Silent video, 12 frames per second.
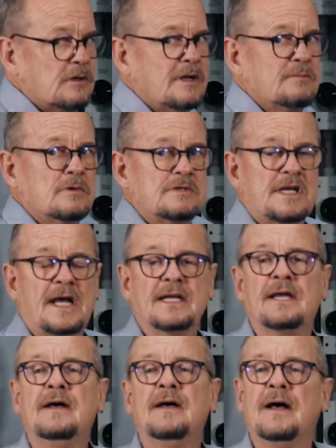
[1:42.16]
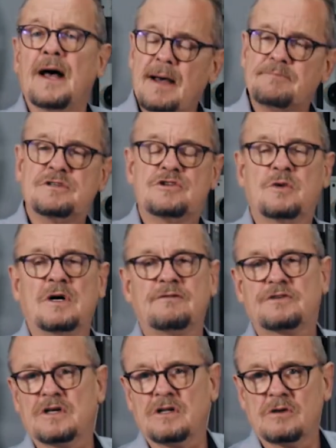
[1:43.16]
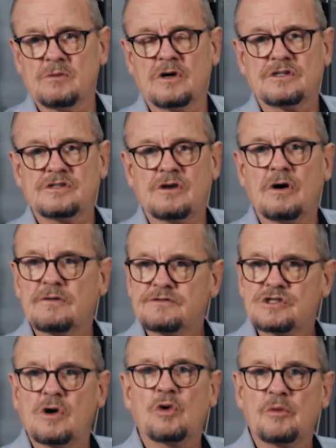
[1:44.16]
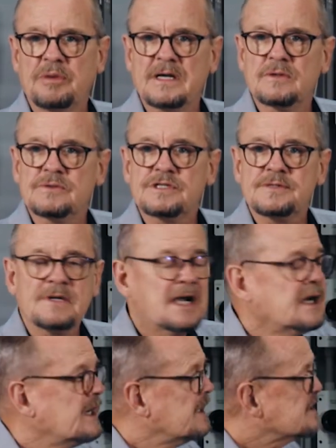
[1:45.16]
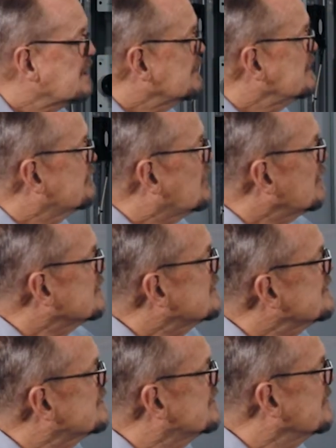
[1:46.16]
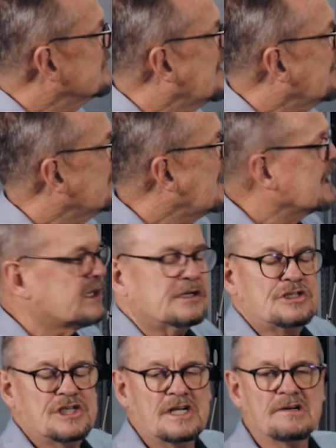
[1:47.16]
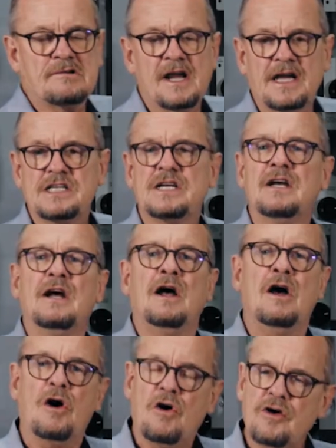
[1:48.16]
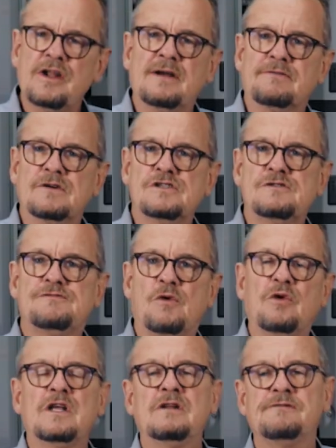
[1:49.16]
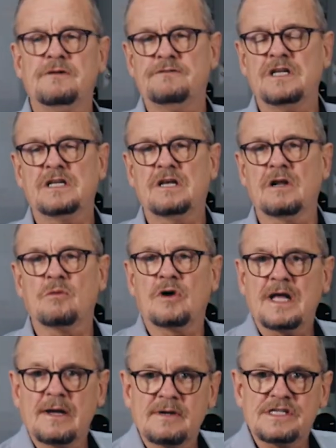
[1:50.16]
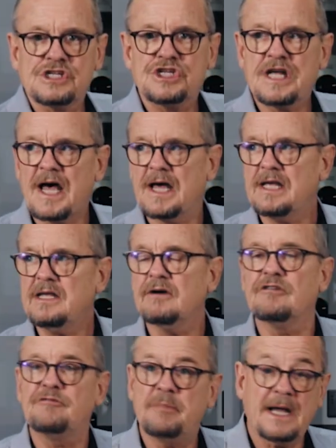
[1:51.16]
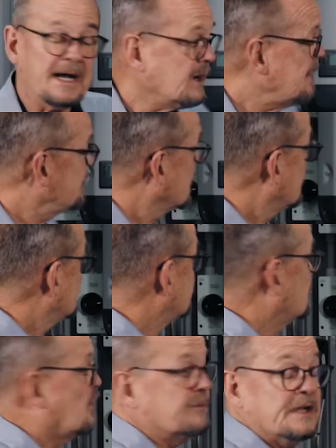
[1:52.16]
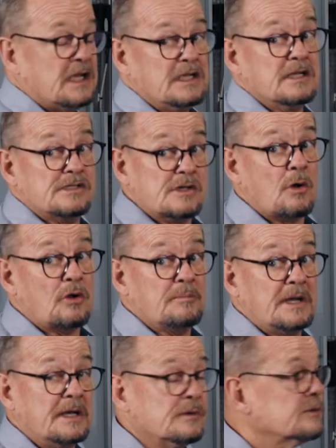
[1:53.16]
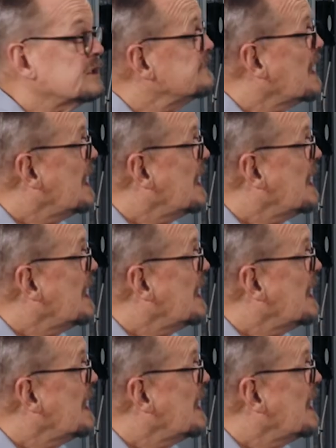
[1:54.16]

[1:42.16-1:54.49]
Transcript: unit will take up to 12 kilowatts of solar panels. So you've got a system that could generate on average 40 to 50 kilowatt hours a day of power from the solar panels